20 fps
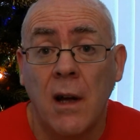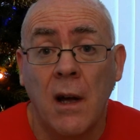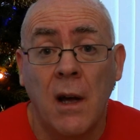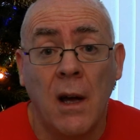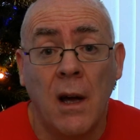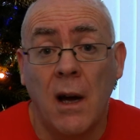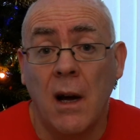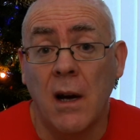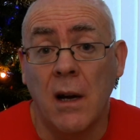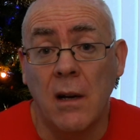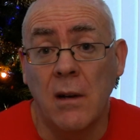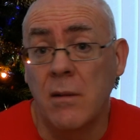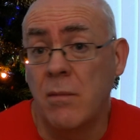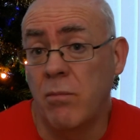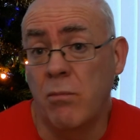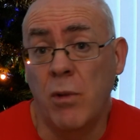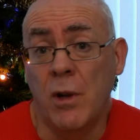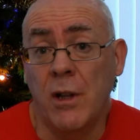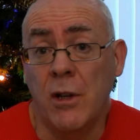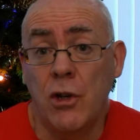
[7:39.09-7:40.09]
And
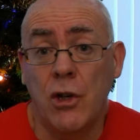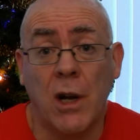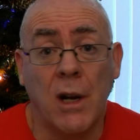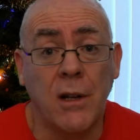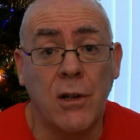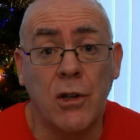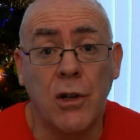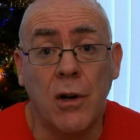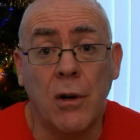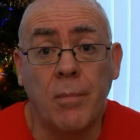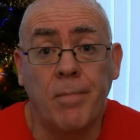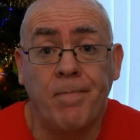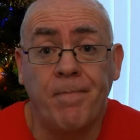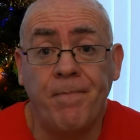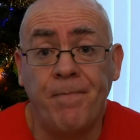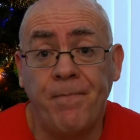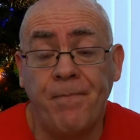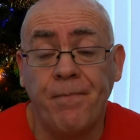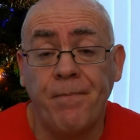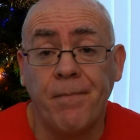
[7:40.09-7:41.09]
win the Challenge Cup,
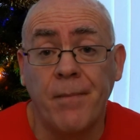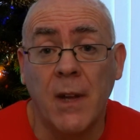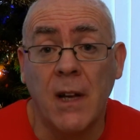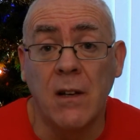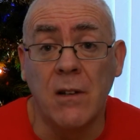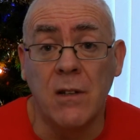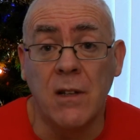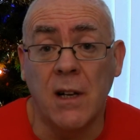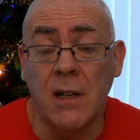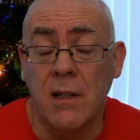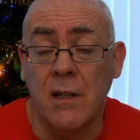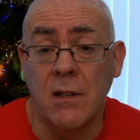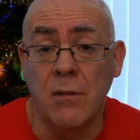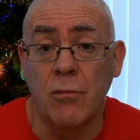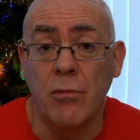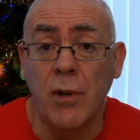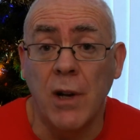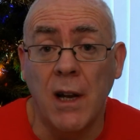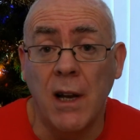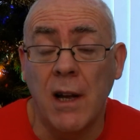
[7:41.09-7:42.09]
because that's
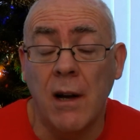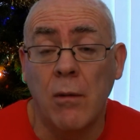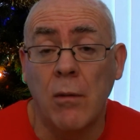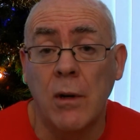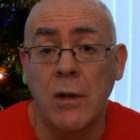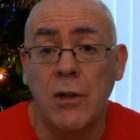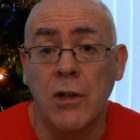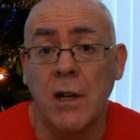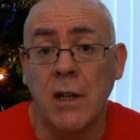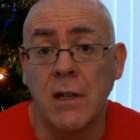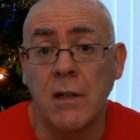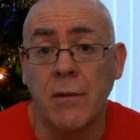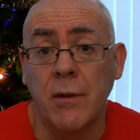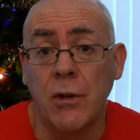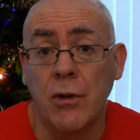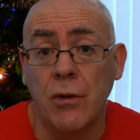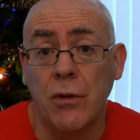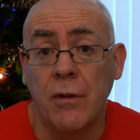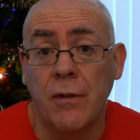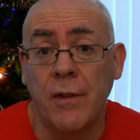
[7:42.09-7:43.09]
really our chance for a
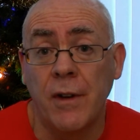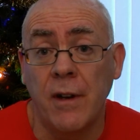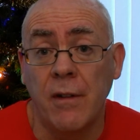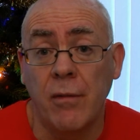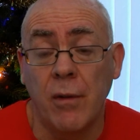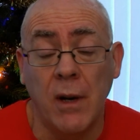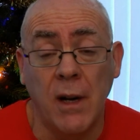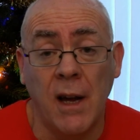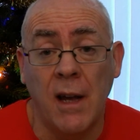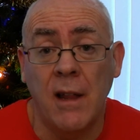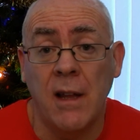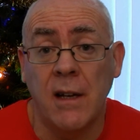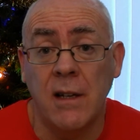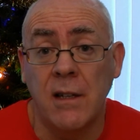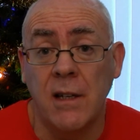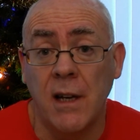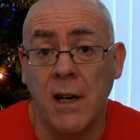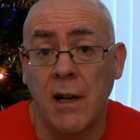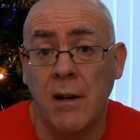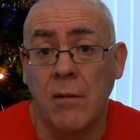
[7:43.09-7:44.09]
trophy. If we can get that
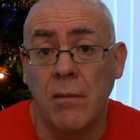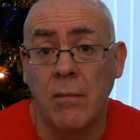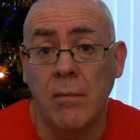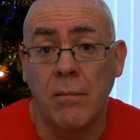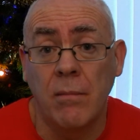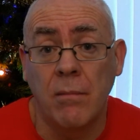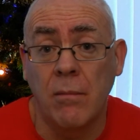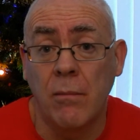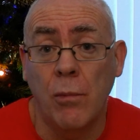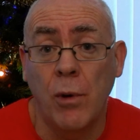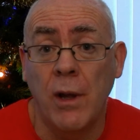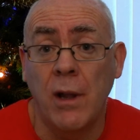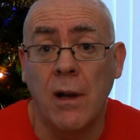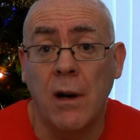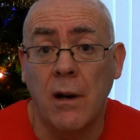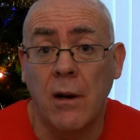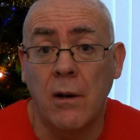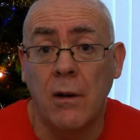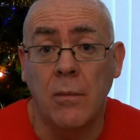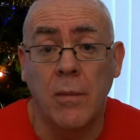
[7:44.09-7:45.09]
day out, win that
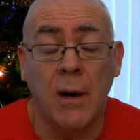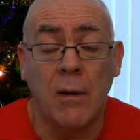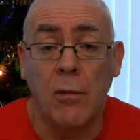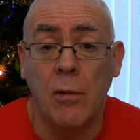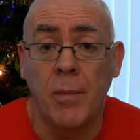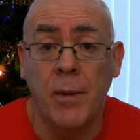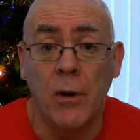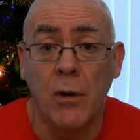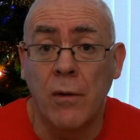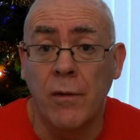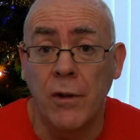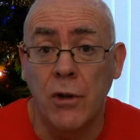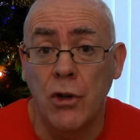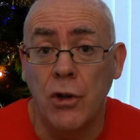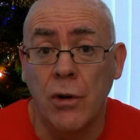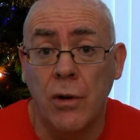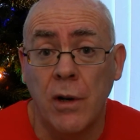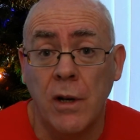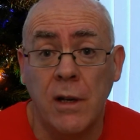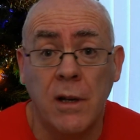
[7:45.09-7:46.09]
cup, I would be
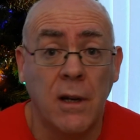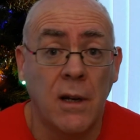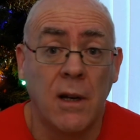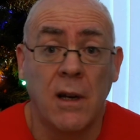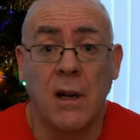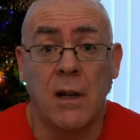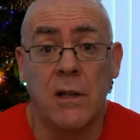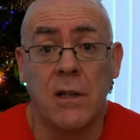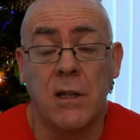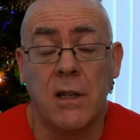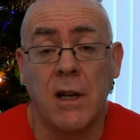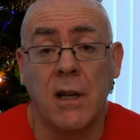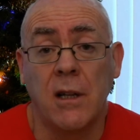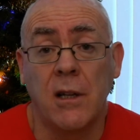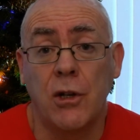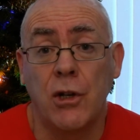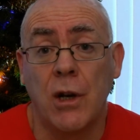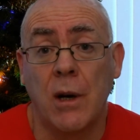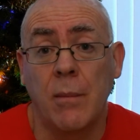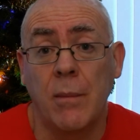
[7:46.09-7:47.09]
overjoyed and stay in the
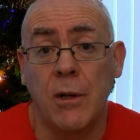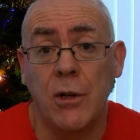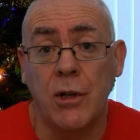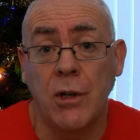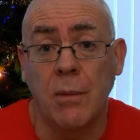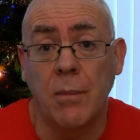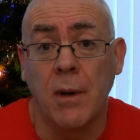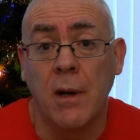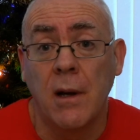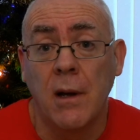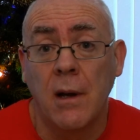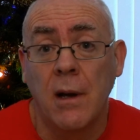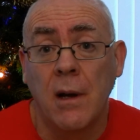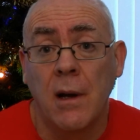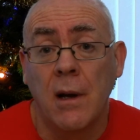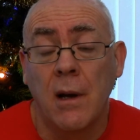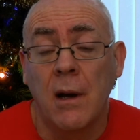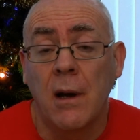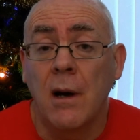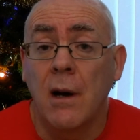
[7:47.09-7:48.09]
championship.
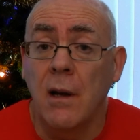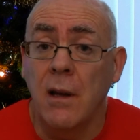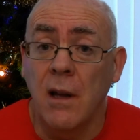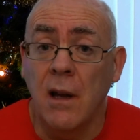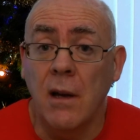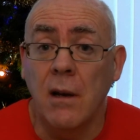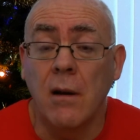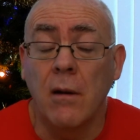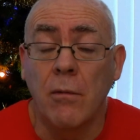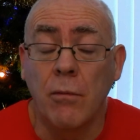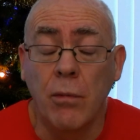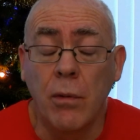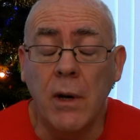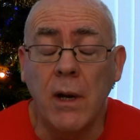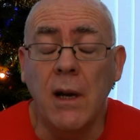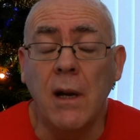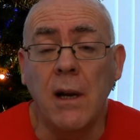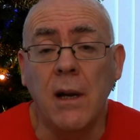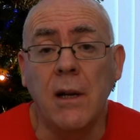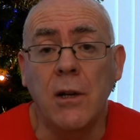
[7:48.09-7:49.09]
And then
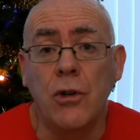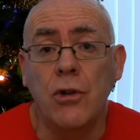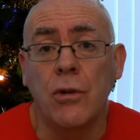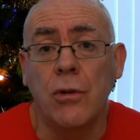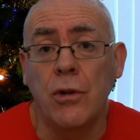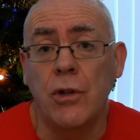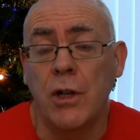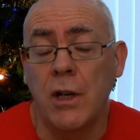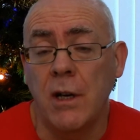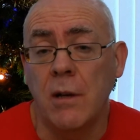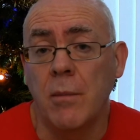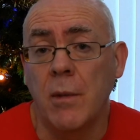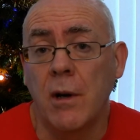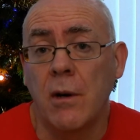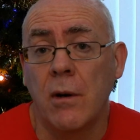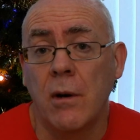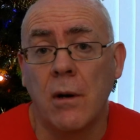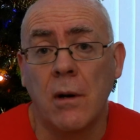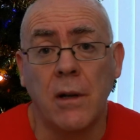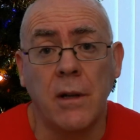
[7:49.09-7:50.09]
really judge Ian
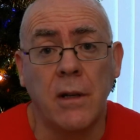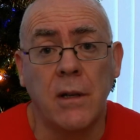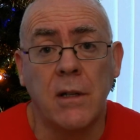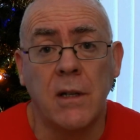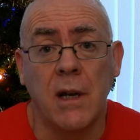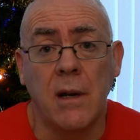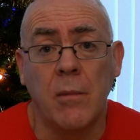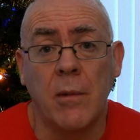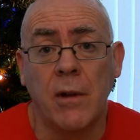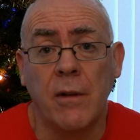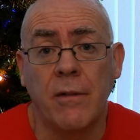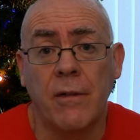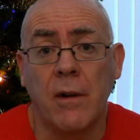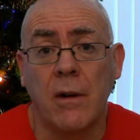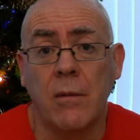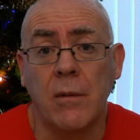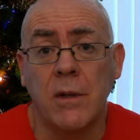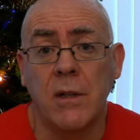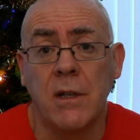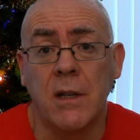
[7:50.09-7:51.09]
McCall and the team on the
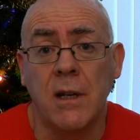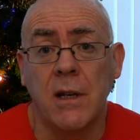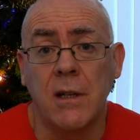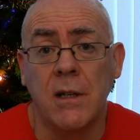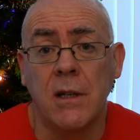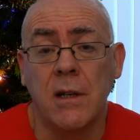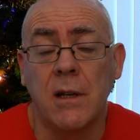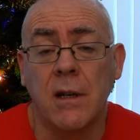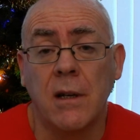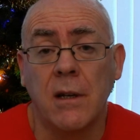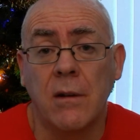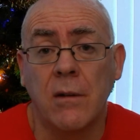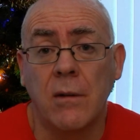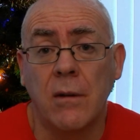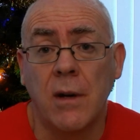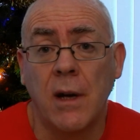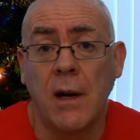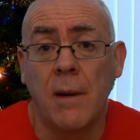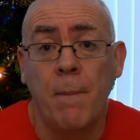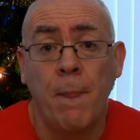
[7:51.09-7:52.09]
following season.
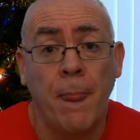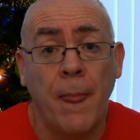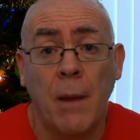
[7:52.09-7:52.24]
Okay?